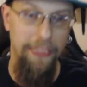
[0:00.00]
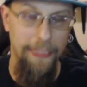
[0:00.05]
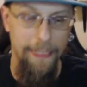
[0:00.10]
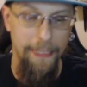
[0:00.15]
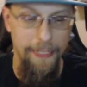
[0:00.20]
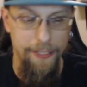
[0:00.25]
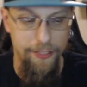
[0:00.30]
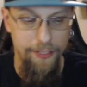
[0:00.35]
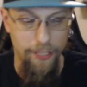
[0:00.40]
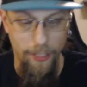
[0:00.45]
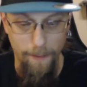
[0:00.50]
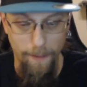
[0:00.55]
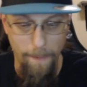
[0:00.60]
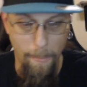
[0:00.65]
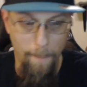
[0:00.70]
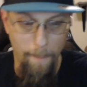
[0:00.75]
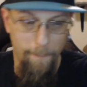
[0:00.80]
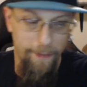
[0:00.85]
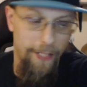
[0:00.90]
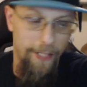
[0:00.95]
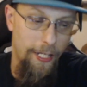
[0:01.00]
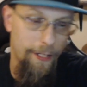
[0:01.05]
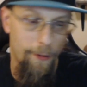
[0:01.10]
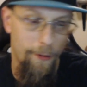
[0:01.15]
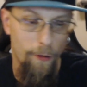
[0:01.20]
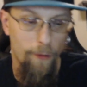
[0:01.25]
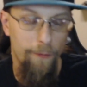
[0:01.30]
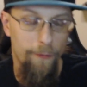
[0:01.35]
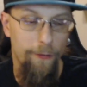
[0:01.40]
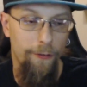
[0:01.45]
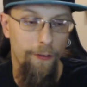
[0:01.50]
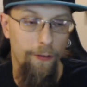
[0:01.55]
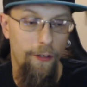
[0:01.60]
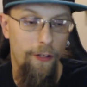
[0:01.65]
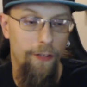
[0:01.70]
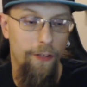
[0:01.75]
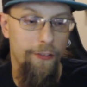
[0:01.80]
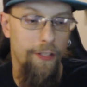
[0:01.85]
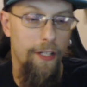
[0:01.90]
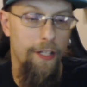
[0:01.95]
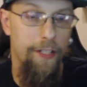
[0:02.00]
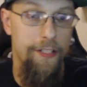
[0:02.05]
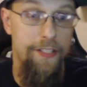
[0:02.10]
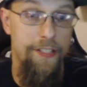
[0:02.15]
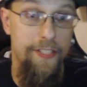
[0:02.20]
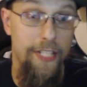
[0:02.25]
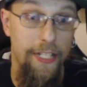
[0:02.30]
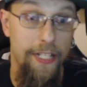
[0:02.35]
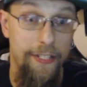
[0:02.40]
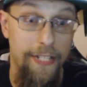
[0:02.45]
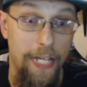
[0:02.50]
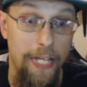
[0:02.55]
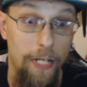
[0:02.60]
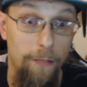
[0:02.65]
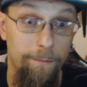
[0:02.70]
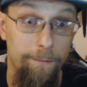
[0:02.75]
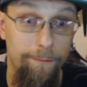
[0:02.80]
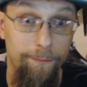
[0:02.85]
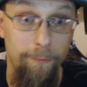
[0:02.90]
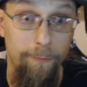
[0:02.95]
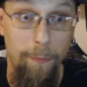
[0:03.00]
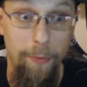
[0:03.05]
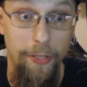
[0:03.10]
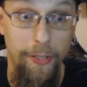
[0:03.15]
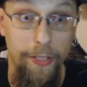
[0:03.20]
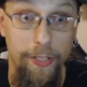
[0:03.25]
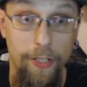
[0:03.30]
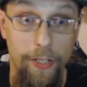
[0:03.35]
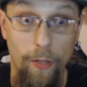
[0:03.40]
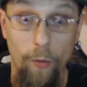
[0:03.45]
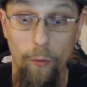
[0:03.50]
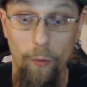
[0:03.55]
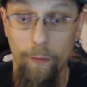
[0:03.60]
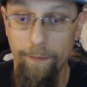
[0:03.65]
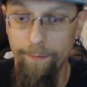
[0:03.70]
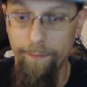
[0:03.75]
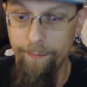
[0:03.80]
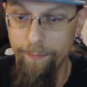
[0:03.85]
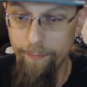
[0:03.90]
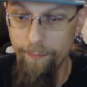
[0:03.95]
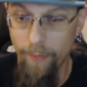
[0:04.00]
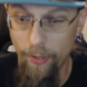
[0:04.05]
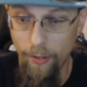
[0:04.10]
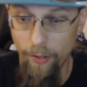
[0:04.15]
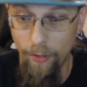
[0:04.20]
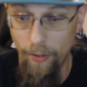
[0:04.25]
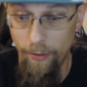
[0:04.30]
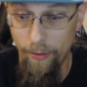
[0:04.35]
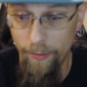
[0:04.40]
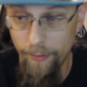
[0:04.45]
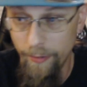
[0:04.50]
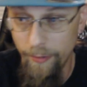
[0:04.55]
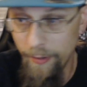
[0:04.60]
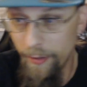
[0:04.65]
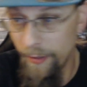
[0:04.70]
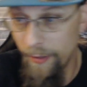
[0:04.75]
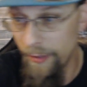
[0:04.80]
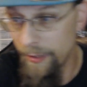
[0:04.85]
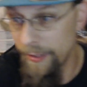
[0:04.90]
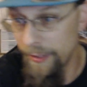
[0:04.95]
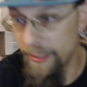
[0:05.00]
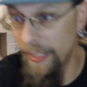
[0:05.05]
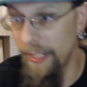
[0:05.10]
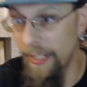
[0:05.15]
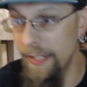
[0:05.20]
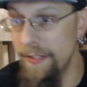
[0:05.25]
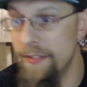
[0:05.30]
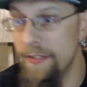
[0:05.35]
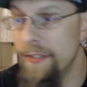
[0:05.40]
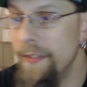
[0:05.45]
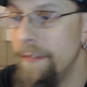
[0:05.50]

So got it over, all done, said now. But yo, oh, guys.